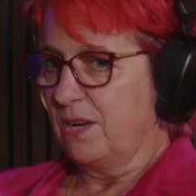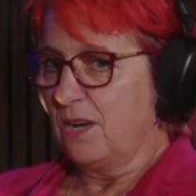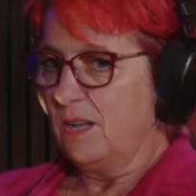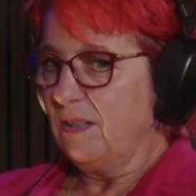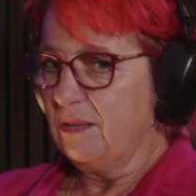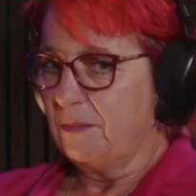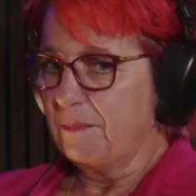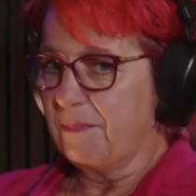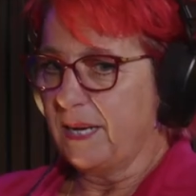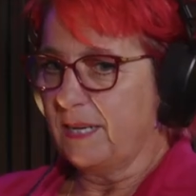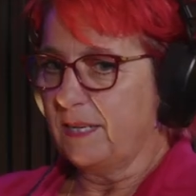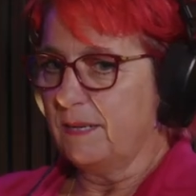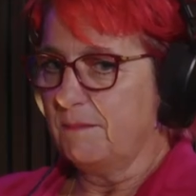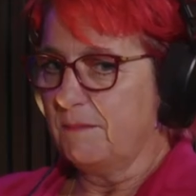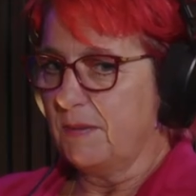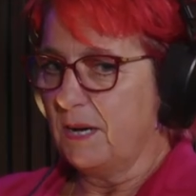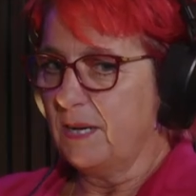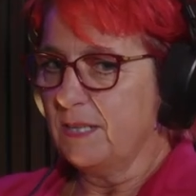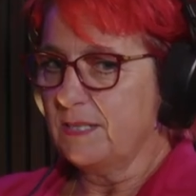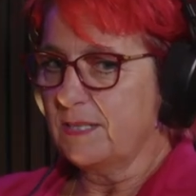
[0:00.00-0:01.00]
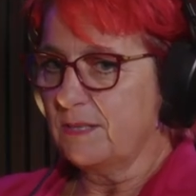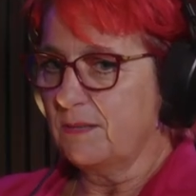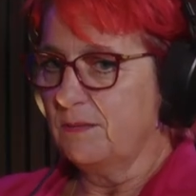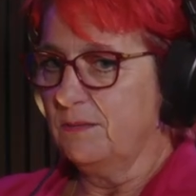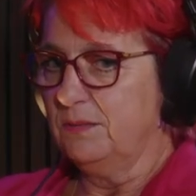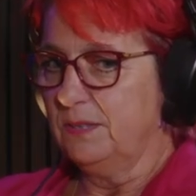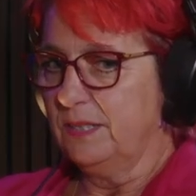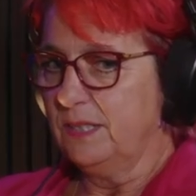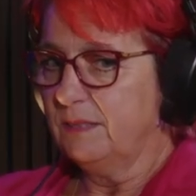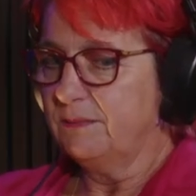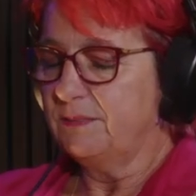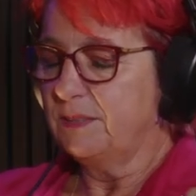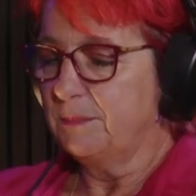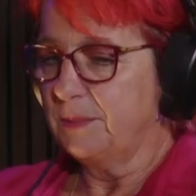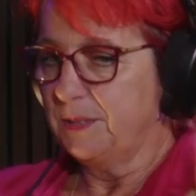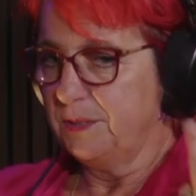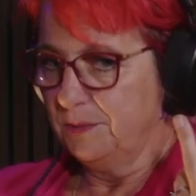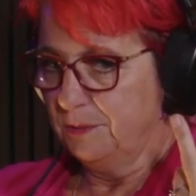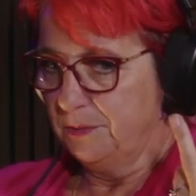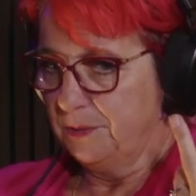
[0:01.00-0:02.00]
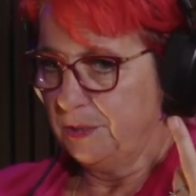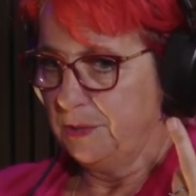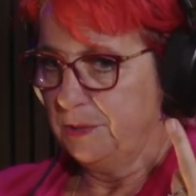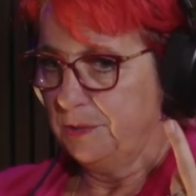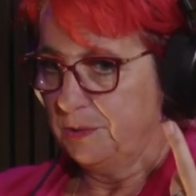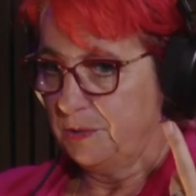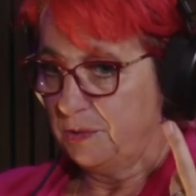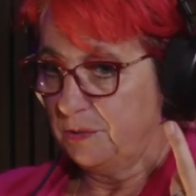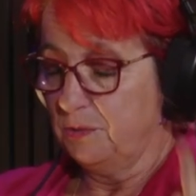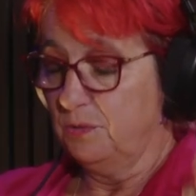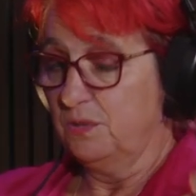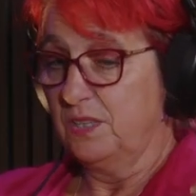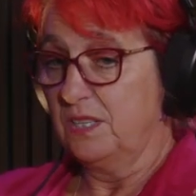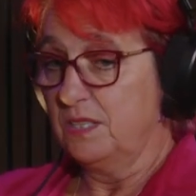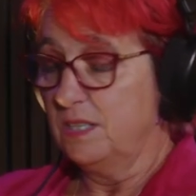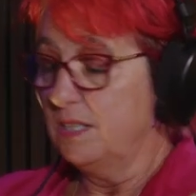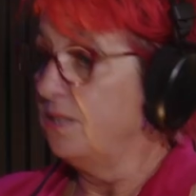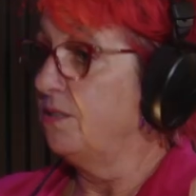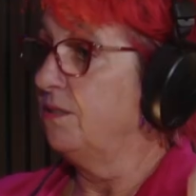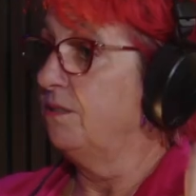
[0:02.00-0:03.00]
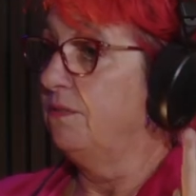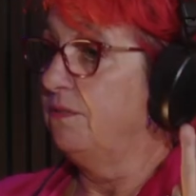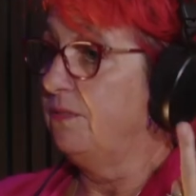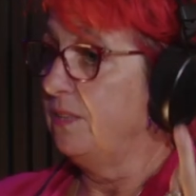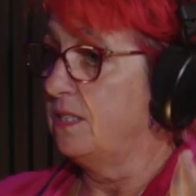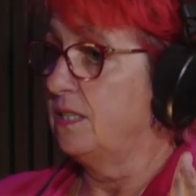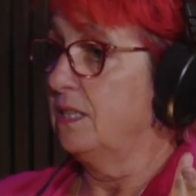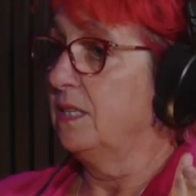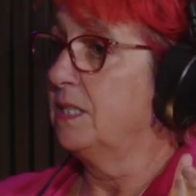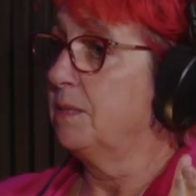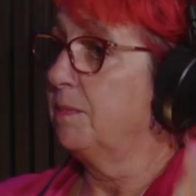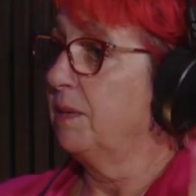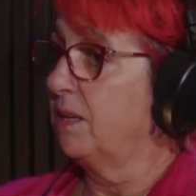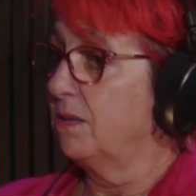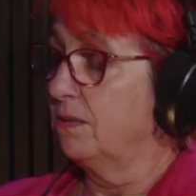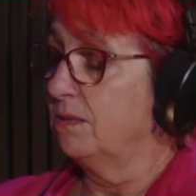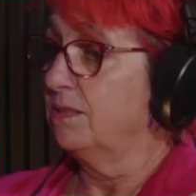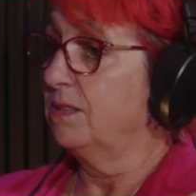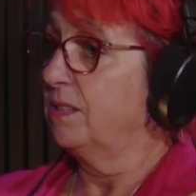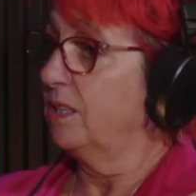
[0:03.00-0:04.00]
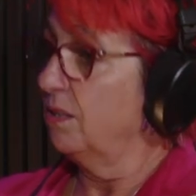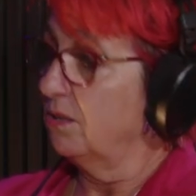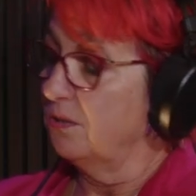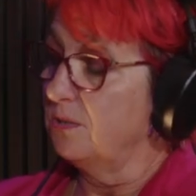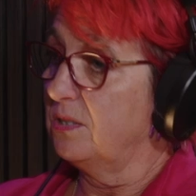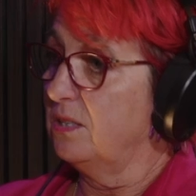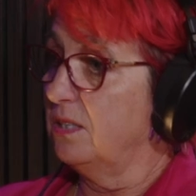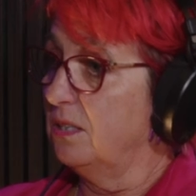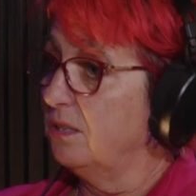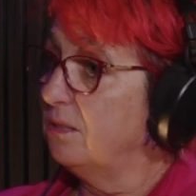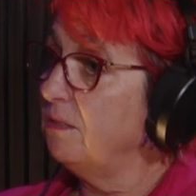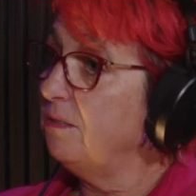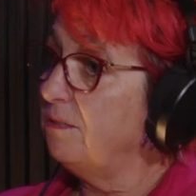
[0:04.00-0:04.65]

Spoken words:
I look back at my schooling from an all-girls school that didn't do physics because girls didn't do